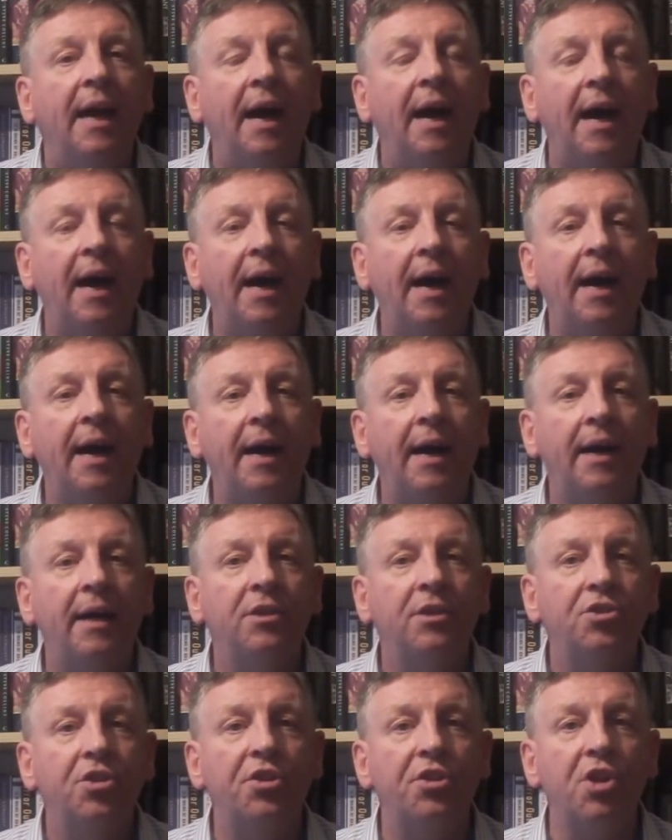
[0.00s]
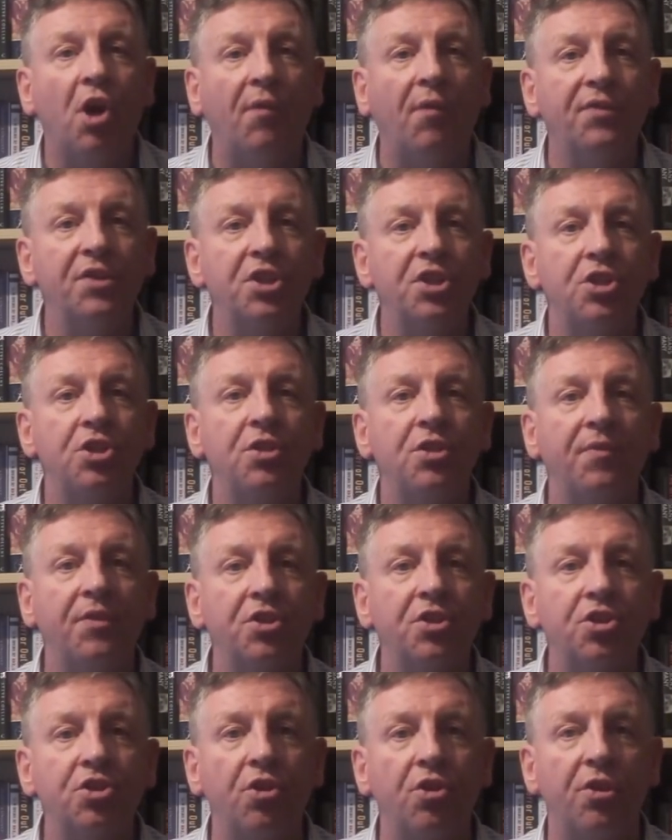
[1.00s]
to the officers of
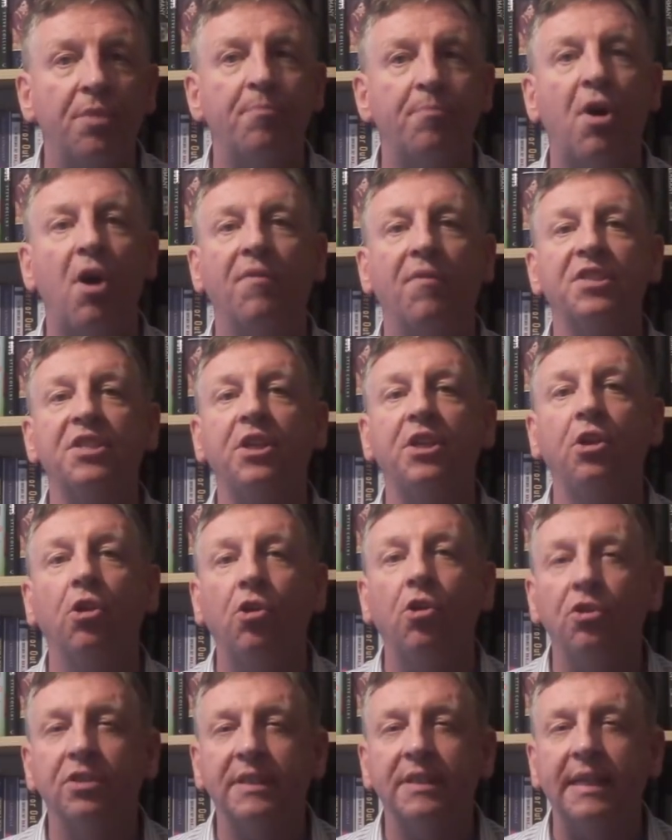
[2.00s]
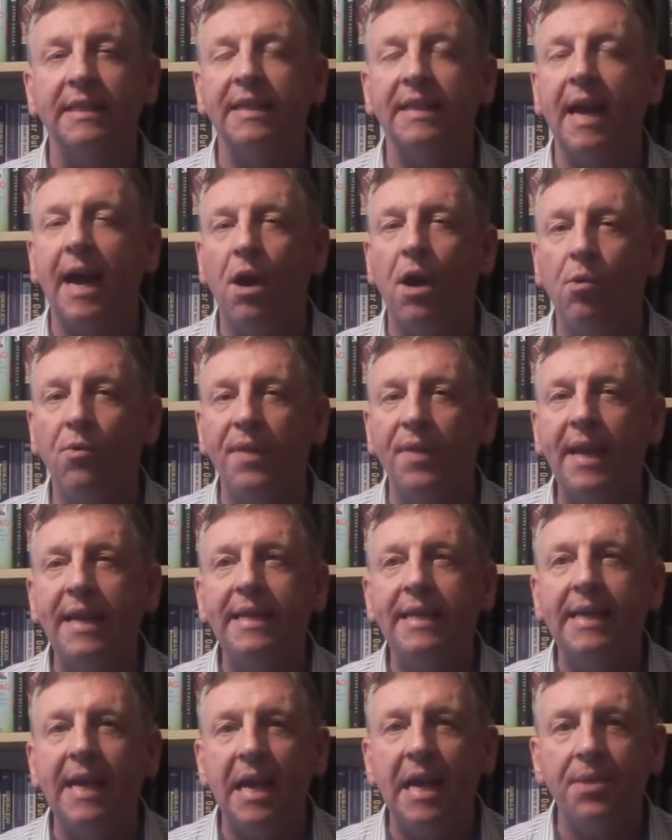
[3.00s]
the Southern Poverty Law Centre. How they
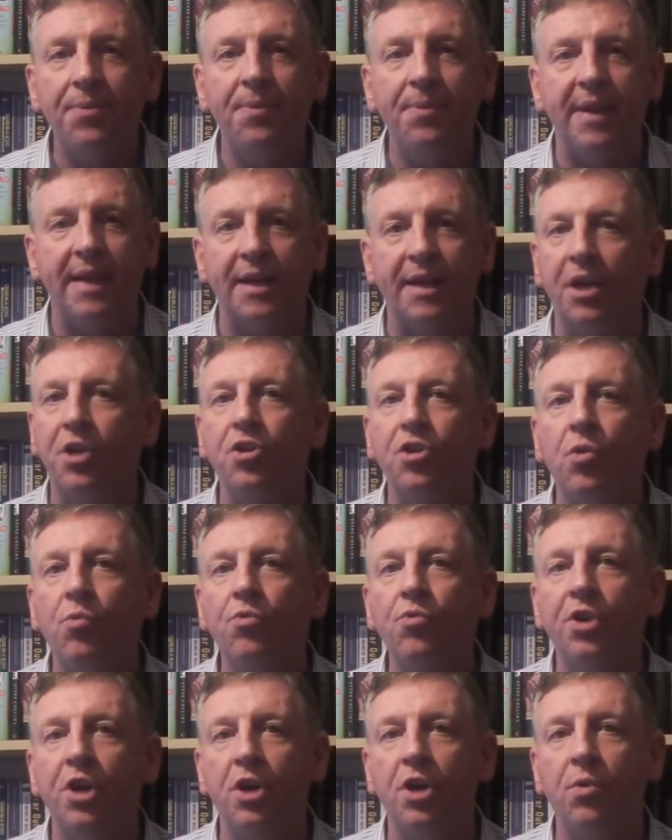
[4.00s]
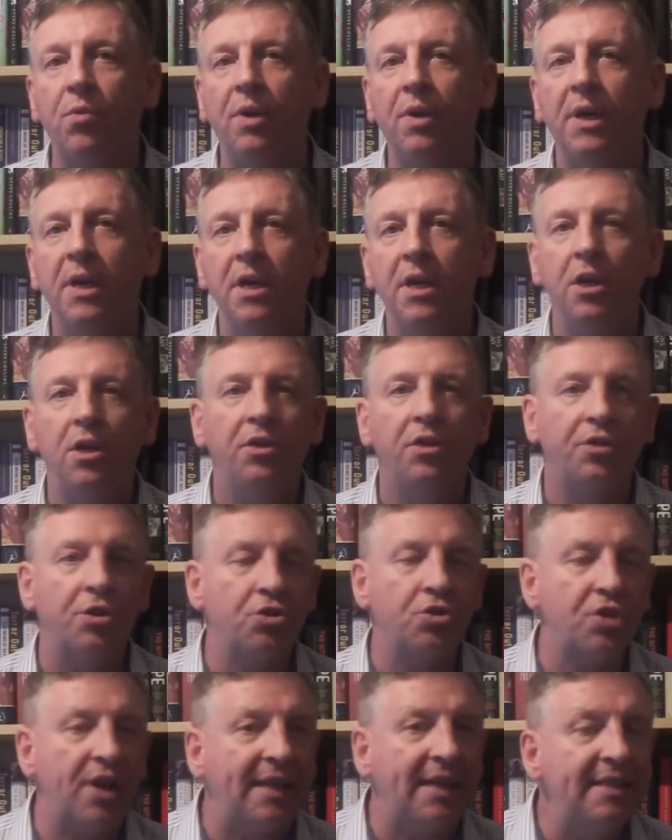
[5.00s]
get there, I don't know. The
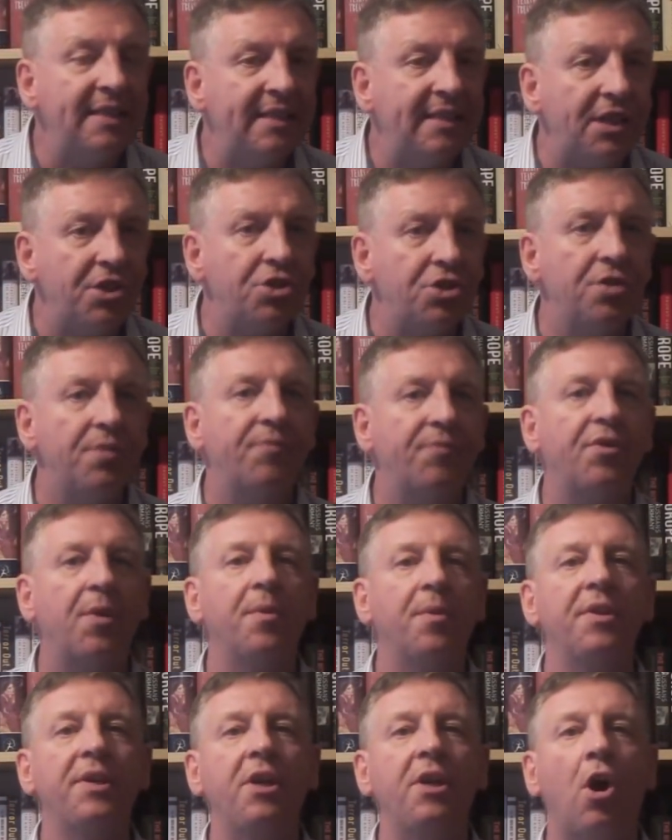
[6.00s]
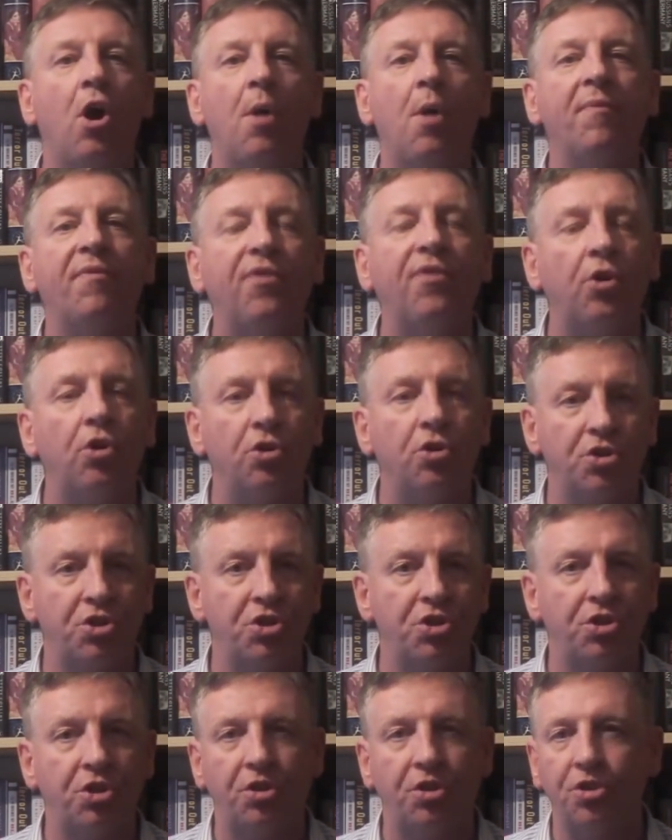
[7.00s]
transition from the armed
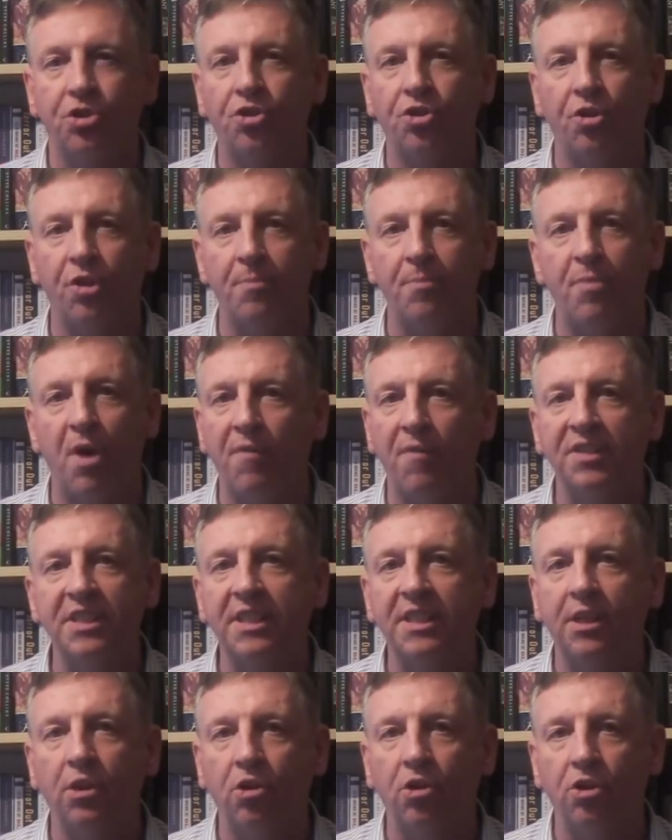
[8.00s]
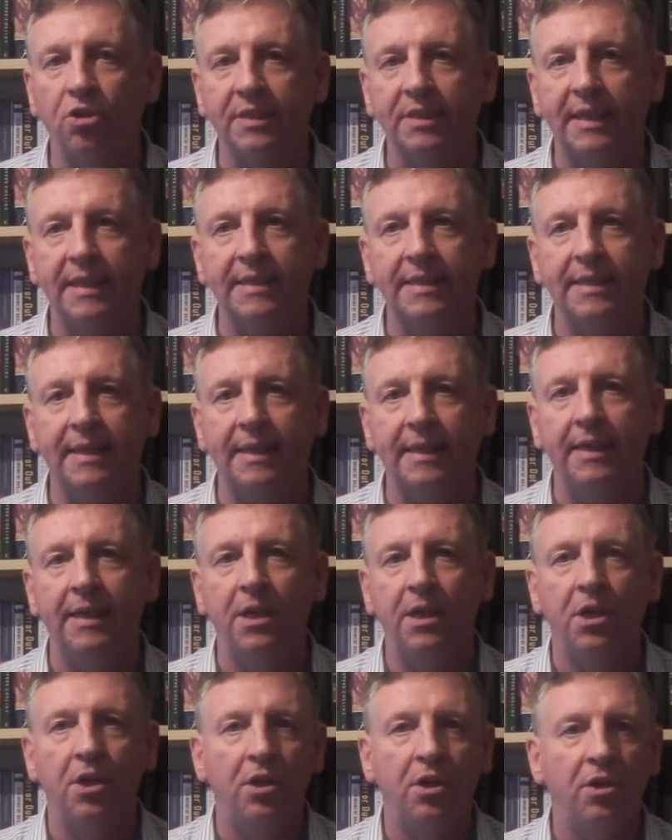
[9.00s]
forces to the Southern Poverty Law Centre.
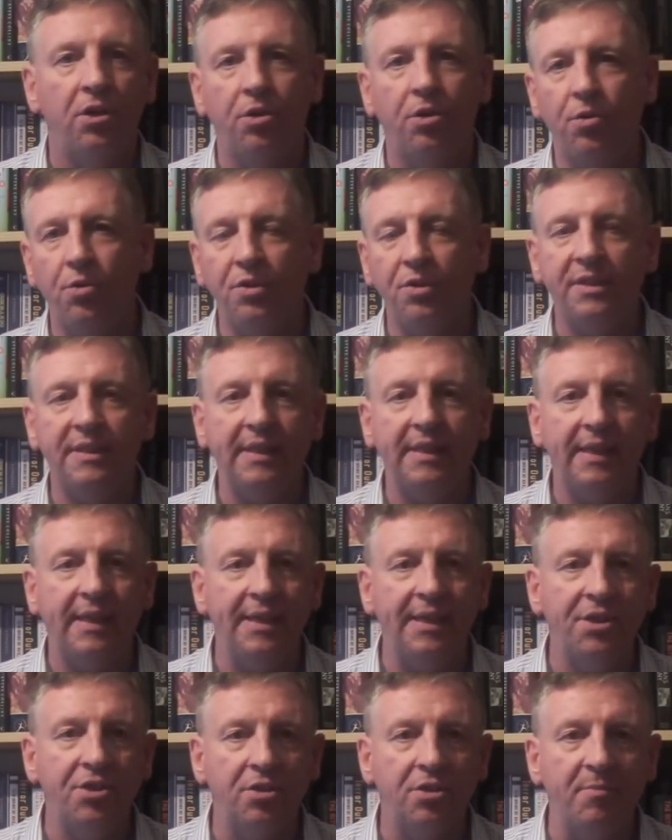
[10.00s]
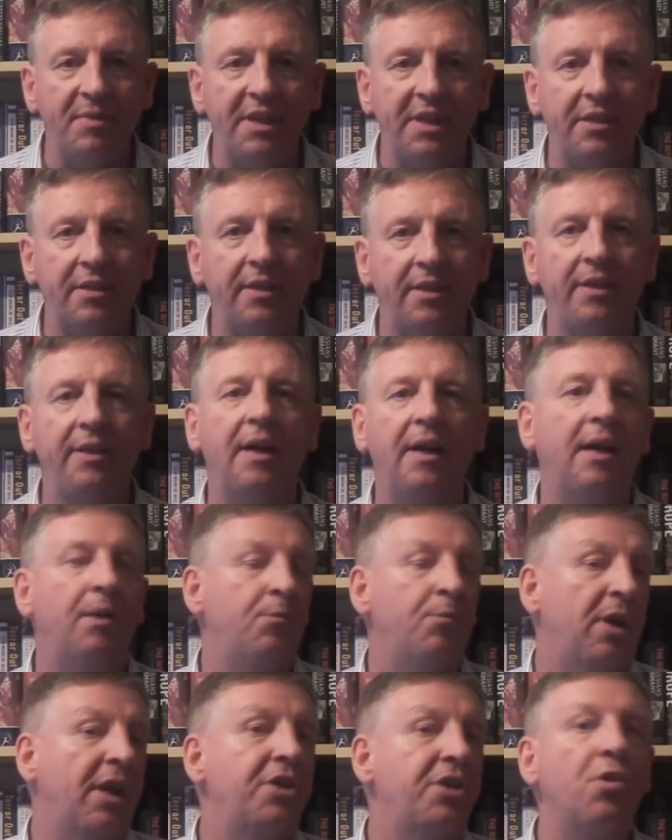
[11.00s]
Who's the intermediary?
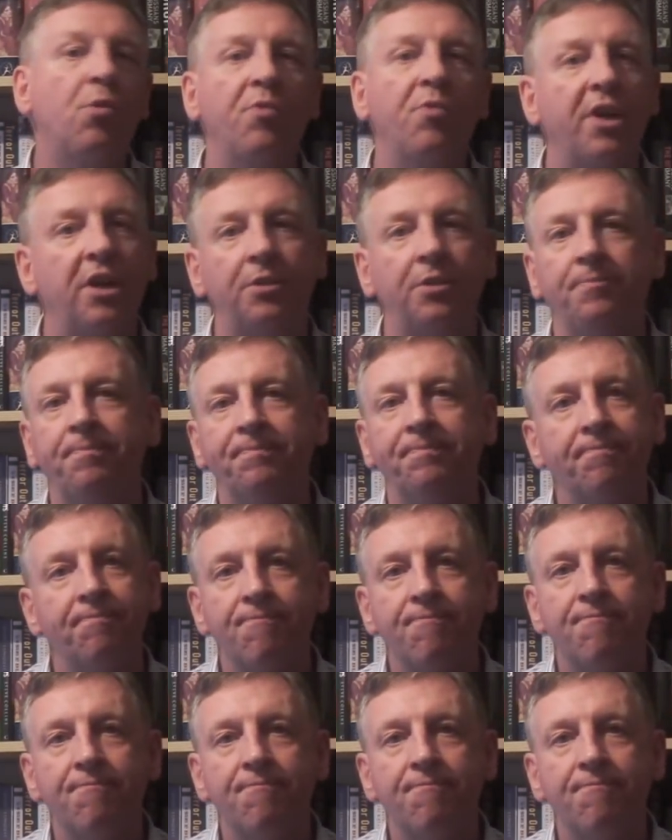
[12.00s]
Well, I don't know.